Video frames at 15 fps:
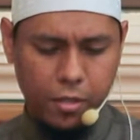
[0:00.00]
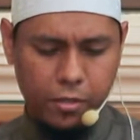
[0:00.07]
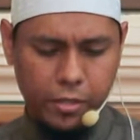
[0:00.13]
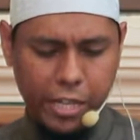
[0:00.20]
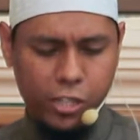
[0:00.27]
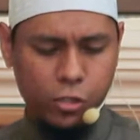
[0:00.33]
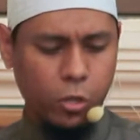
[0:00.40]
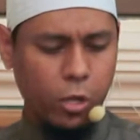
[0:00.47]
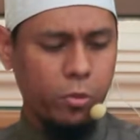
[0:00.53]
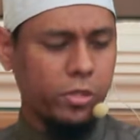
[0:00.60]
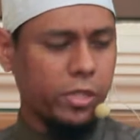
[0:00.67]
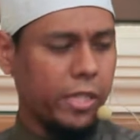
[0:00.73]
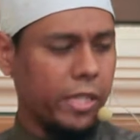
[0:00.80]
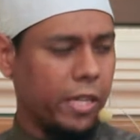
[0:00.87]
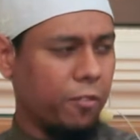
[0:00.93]
That is why we
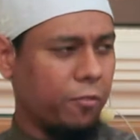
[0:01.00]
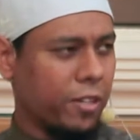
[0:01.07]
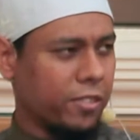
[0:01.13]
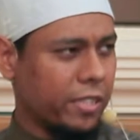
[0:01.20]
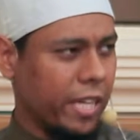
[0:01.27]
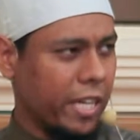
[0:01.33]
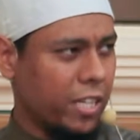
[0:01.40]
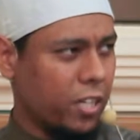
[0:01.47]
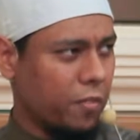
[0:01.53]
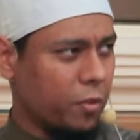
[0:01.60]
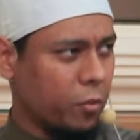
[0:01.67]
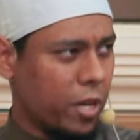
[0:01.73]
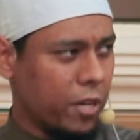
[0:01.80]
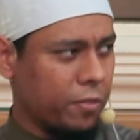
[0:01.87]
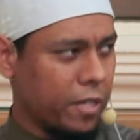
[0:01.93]
say that the fasting any of
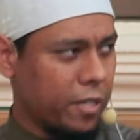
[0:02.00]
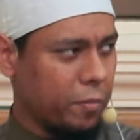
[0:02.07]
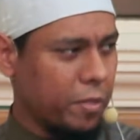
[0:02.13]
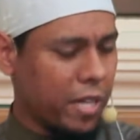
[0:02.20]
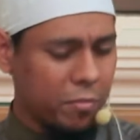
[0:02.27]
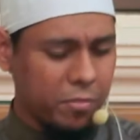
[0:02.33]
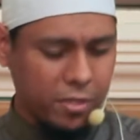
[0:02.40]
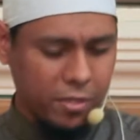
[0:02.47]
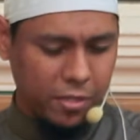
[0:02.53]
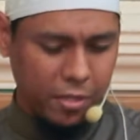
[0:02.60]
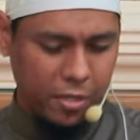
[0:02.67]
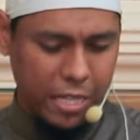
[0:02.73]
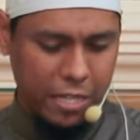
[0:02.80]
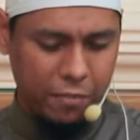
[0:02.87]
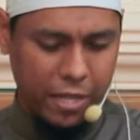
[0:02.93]
the wife any becomes
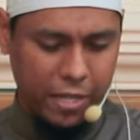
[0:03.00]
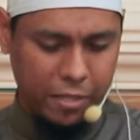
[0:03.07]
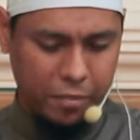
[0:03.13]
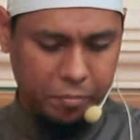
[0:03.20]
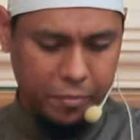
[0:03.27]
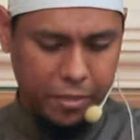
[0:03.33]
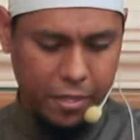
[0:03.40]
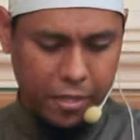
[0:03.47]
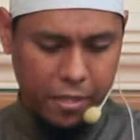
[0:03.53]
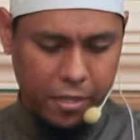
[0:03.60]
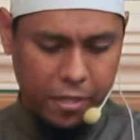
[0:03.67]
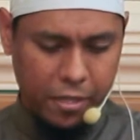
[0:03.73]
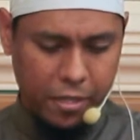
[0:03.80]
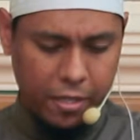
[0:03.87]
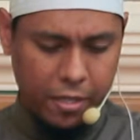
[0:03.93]
invalid.
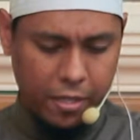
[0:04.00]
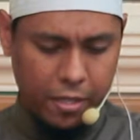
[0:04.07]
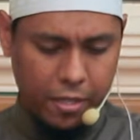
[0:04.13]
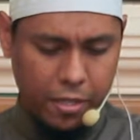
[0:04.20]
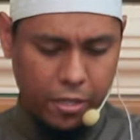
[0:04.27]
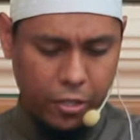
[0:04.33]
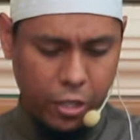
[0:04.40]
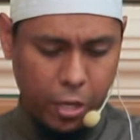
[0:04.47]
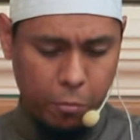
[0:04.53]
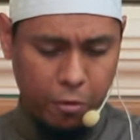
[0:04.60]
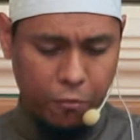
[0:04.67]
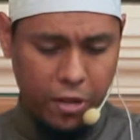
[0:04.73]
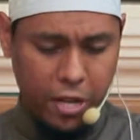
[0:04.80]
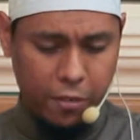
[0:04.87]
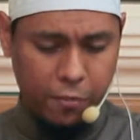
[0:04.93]

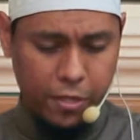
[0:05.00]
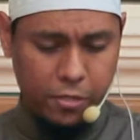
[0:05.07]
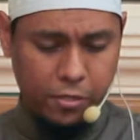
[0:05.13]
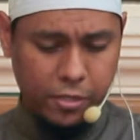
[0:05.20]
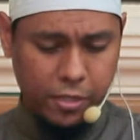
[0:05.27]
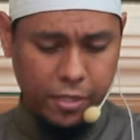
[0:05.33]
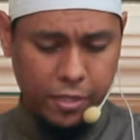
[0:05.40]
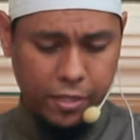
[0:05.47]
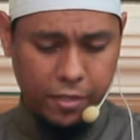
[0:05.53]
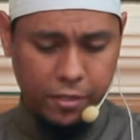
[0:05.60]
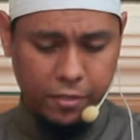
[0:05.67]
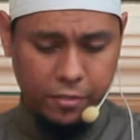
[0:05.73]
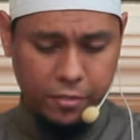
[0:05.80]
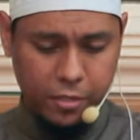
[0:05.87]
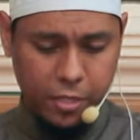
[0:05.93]
Number five is
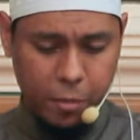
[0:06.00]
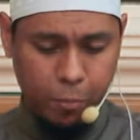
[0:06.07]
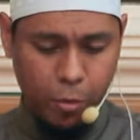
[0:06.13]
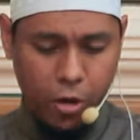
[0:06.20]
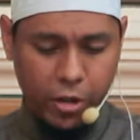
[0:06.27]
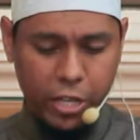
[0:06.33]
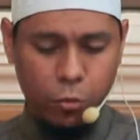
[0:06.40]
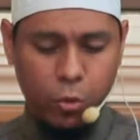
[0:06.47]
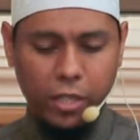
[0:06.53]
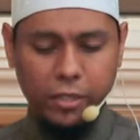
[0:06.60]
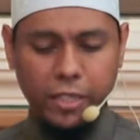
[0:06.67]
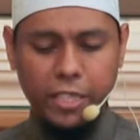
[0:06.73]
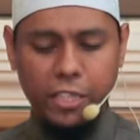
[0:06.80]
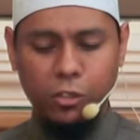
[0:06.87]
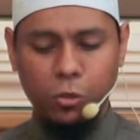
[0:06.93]
uh, pouring
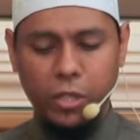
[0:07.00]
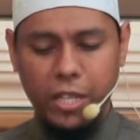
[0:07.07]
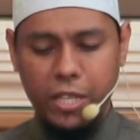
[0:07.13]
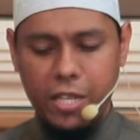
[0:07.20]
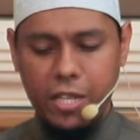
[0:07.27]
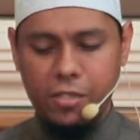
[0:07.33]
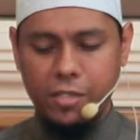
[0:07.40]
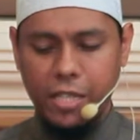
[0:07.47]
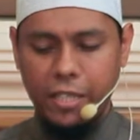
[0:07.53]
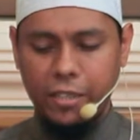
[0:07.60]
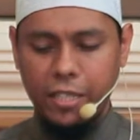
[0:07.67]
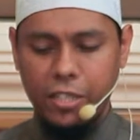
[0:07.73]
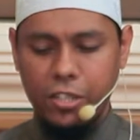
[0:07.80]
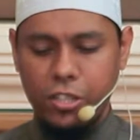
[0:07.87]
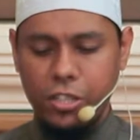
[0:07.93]
water into their ears
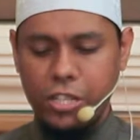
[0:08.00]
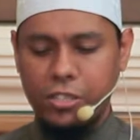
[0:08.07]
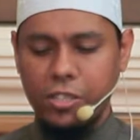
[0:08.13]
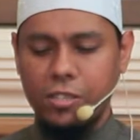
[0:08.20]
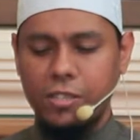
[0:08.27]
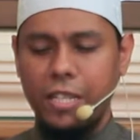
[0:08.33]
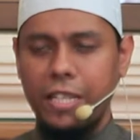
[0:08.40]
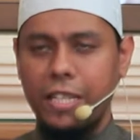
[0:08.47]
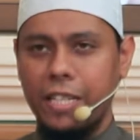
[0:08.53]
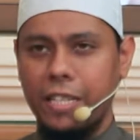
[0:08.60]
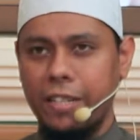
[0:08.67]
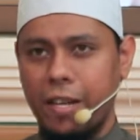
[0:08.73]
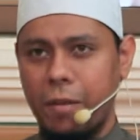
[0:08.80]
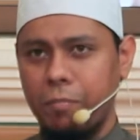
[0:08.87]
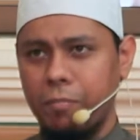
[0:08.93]
until it reaches the
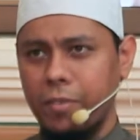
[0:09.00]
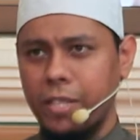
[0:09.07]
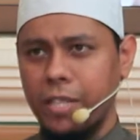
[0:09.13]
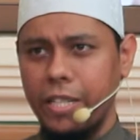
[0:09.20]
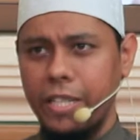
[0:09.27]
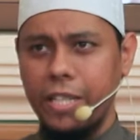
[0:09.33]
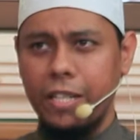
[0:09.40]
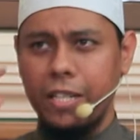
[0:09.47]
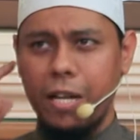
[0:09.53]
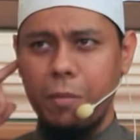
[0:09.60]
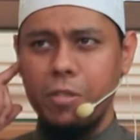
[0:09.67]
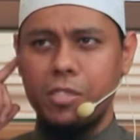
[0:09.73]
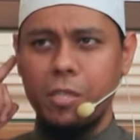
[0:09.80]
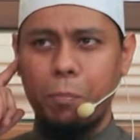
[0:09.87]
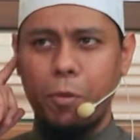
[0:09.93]
eardrum. The
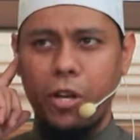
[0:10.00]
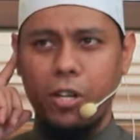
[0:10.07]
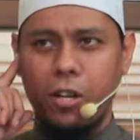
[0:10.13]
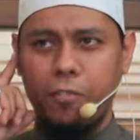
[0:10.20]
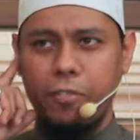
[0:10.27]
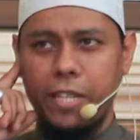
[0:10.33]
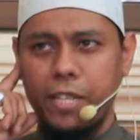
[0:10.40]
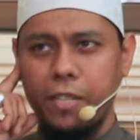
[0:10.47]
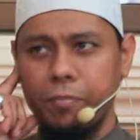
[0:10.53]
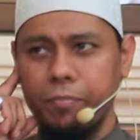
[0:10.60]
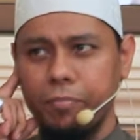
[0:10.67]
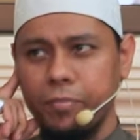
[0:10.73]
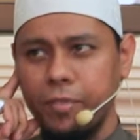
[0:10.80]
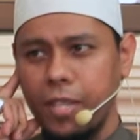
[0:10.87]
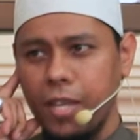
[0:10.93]
eardrum is the point of the,
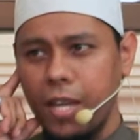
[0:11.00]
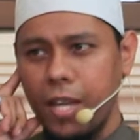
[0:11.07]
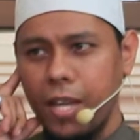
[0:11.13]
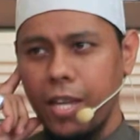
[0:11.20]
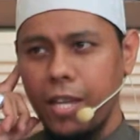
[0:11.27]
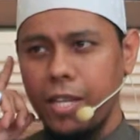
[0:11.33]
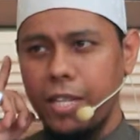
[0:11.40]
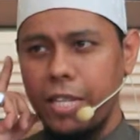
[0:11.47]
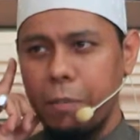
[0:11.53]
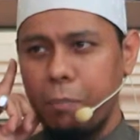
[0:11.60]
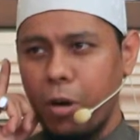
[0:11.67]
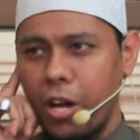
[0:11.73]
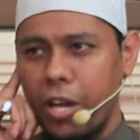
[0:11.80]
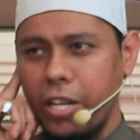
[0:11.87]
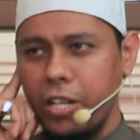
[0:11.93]
the
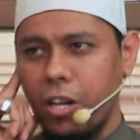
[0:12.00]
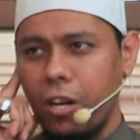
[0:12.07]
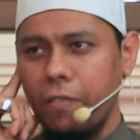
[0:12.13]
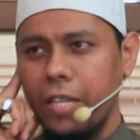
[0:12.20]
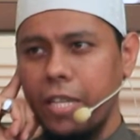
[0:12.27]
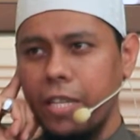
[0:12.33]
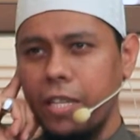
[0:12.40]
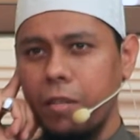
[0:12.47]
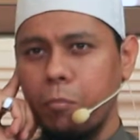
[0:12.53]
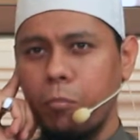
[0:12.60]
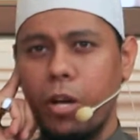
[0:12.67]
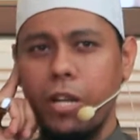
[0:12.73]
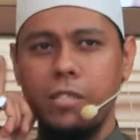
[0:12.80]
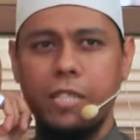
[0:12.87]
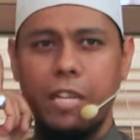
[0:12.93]
point of the
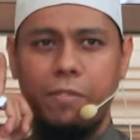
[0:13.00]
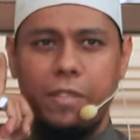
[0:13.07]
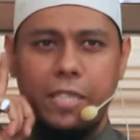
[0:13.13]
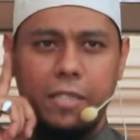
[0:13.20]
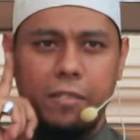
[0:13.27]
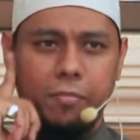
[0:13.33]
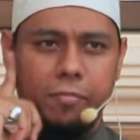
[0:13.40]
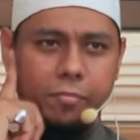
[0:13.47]
body's cavity.